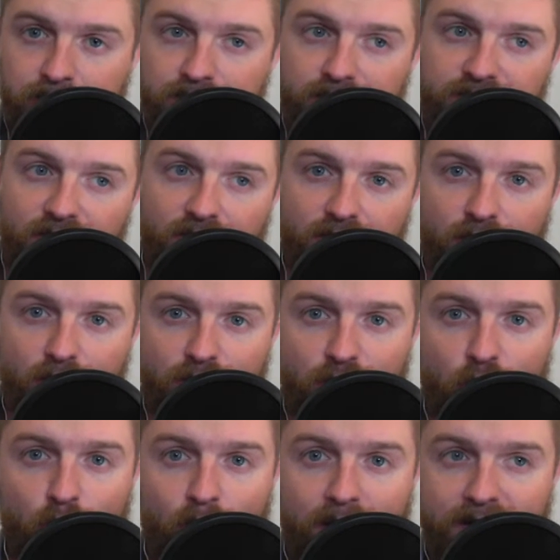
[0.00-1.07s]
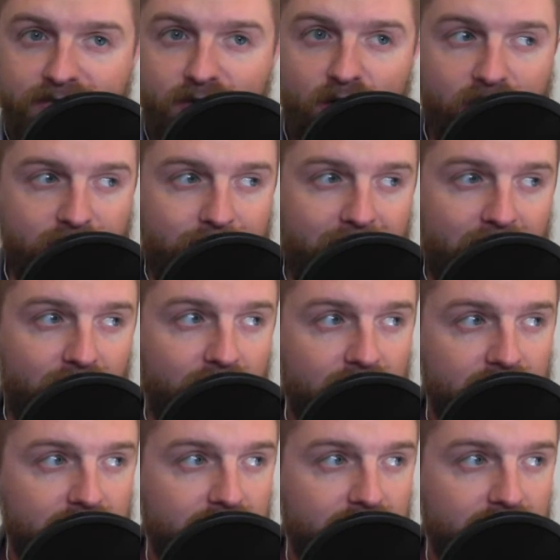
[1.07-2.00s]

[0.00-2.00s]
So, you don't want to talk about